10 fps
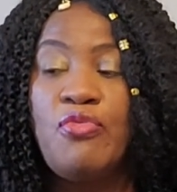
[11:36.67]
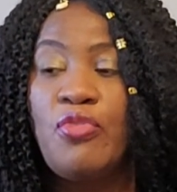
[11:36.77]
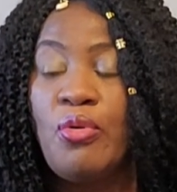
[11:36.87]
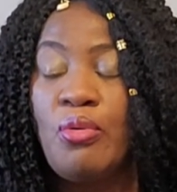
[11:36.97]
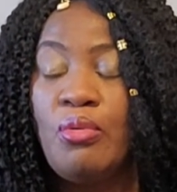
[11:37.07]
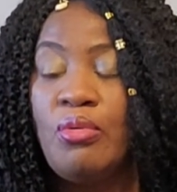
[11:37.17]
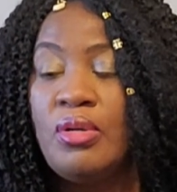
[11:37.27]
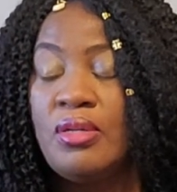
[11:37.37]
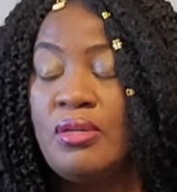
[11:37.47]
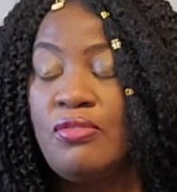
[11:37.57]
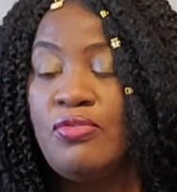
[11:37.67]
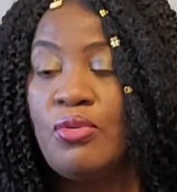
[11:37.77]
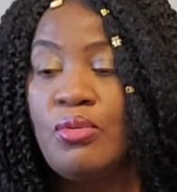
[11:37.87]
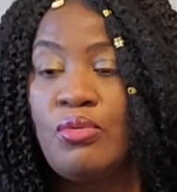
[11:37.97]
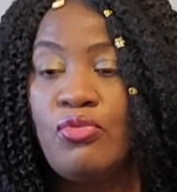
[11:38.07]

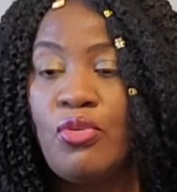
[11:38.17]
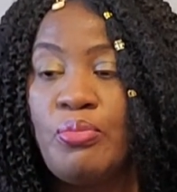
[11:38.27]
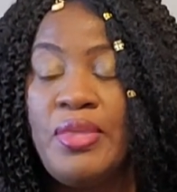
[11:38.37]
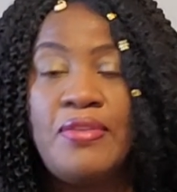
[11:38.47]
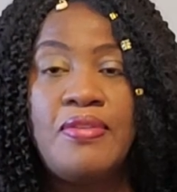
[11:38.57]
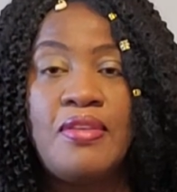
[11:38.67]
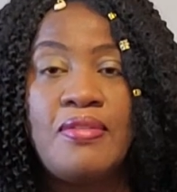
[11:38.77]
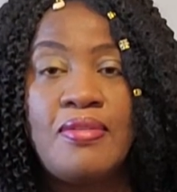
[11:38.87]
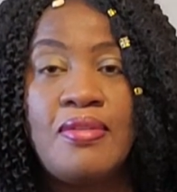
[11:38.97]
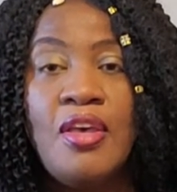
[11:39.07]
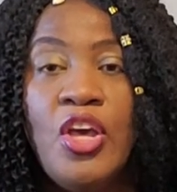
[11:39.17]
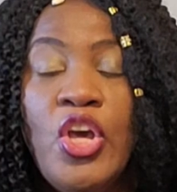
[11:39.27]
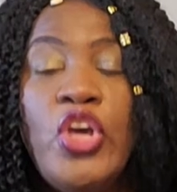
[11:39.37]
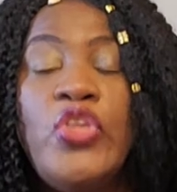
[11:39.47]
for misses.